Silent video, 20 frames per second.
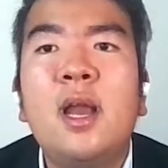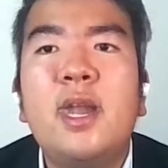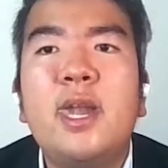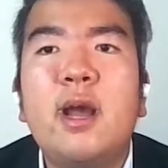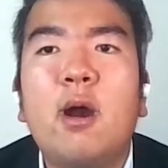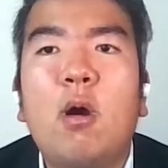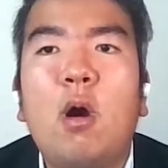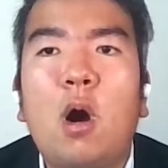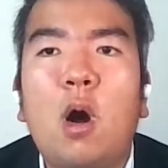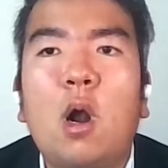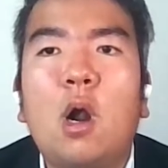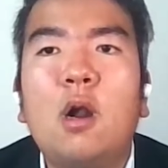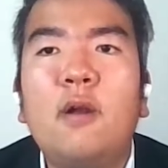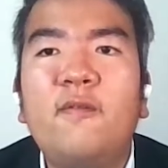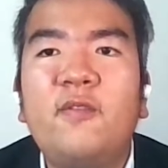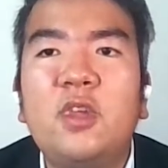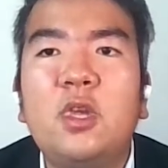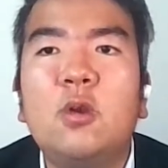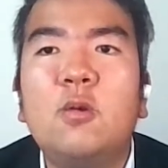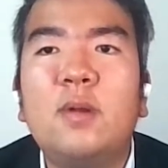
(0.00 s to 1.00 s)
Now, our
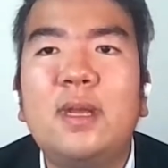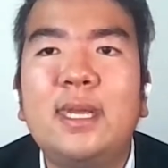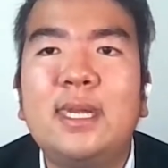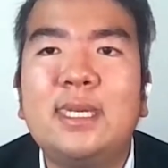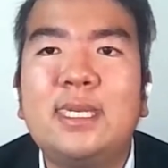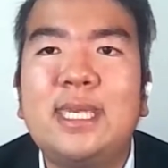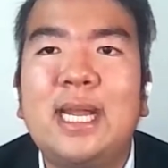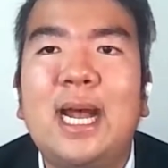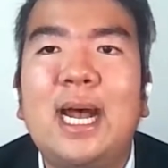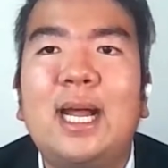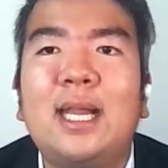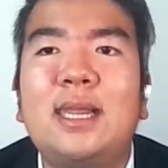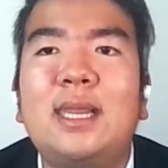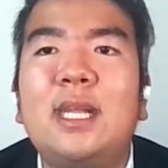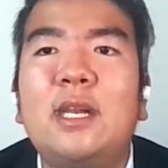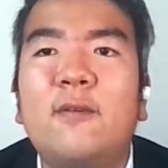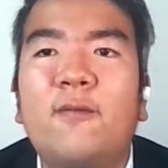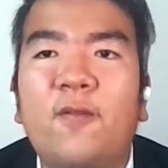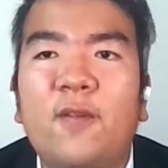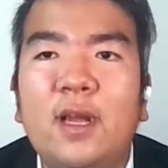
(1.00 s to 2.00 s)
view is that the
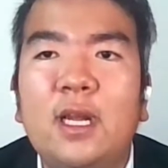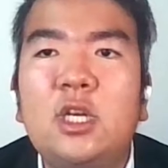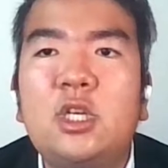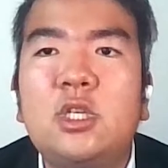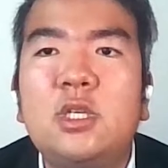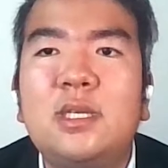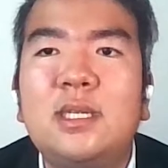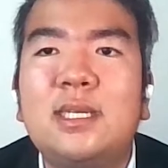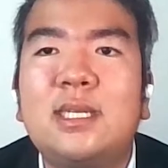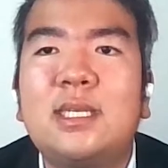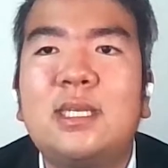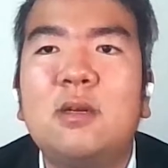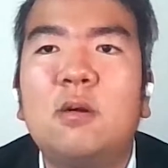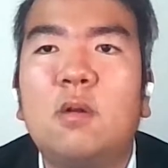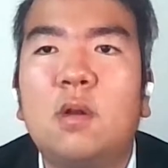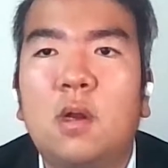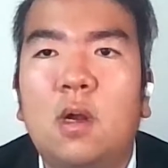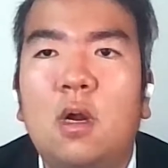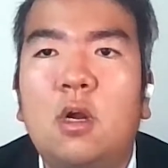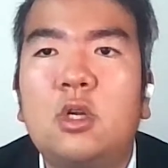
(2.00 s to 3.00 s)
inflation is
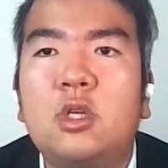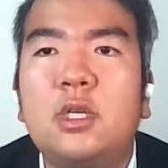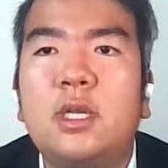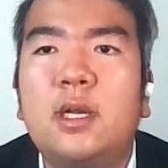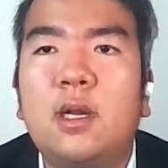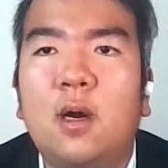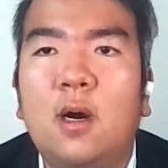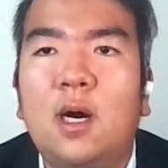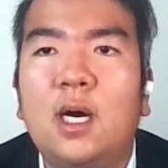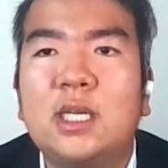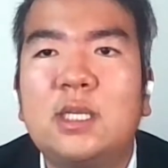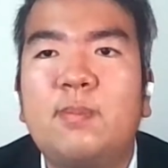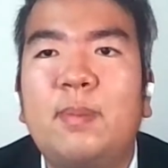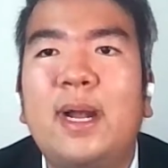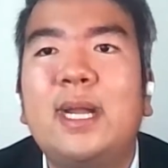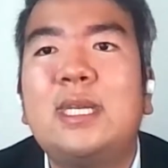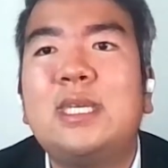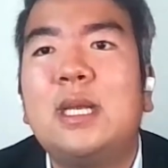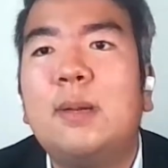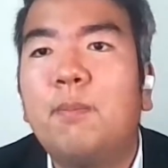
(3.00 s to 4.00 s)
still largely caused
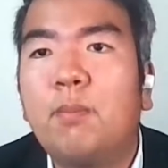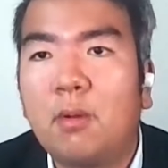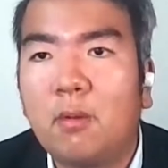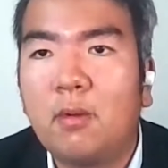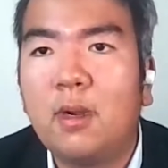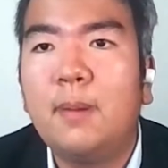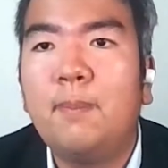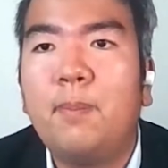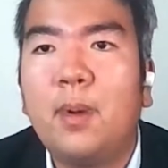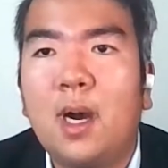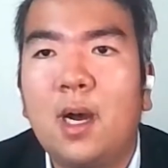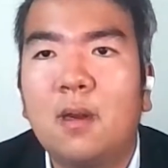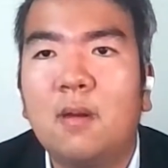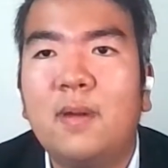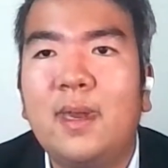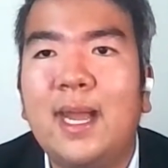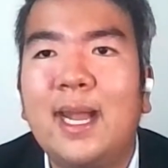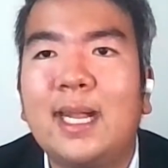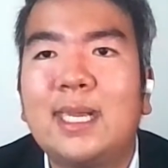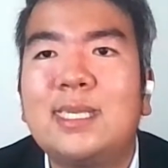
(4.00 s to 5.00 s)
by temporary
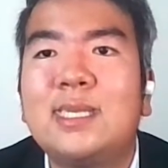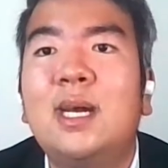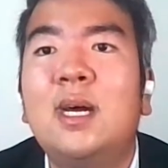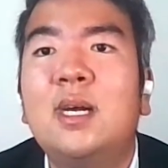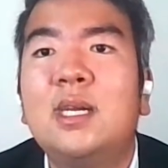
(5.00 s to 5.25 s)
bottlenecks,